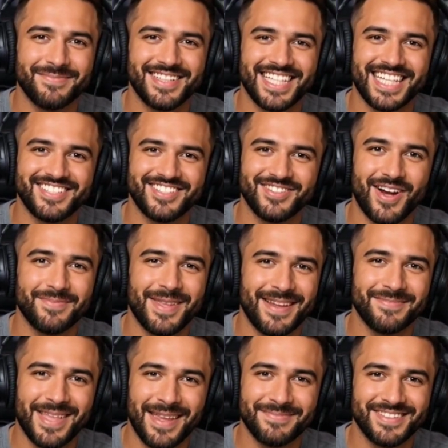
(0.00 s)
in case you don't make
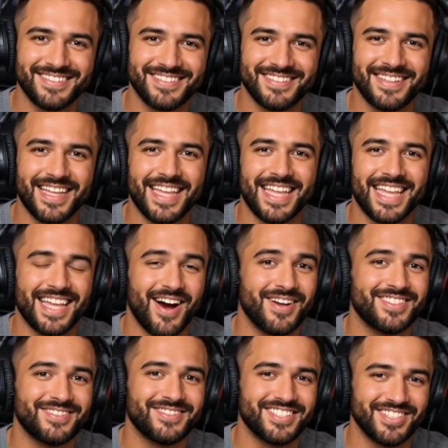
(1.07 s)
payments. It
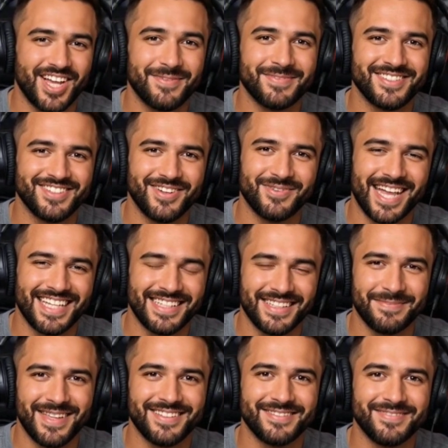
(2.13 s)
also determines your credit
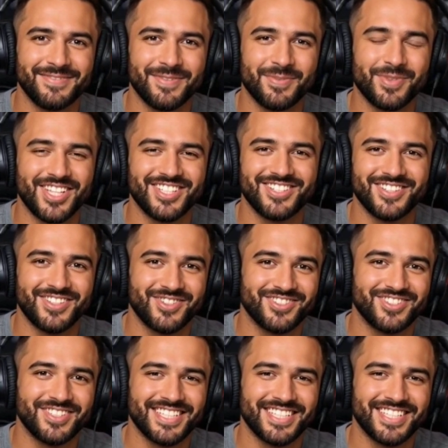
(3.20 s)
limit, which usually